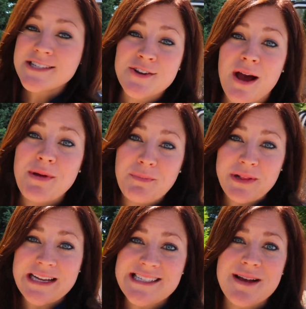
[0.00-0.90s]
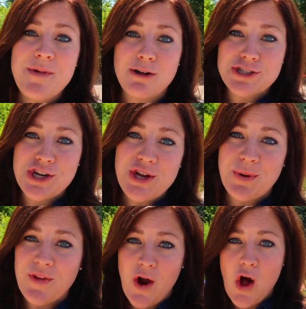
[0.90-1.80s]
so now I'm gonna place them. I'll show you
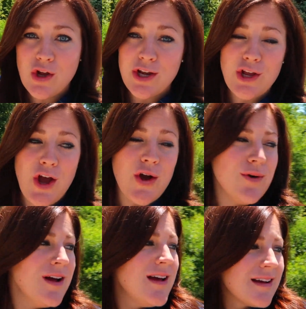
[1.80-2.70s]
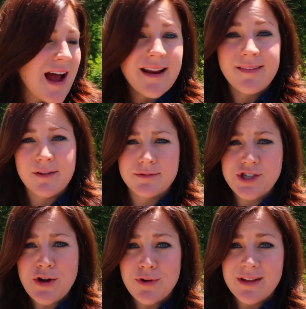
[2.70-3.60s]
where they're all gonna go, kind of a
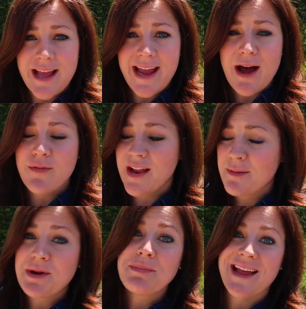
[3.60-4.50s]
general layout, and then I'm gonna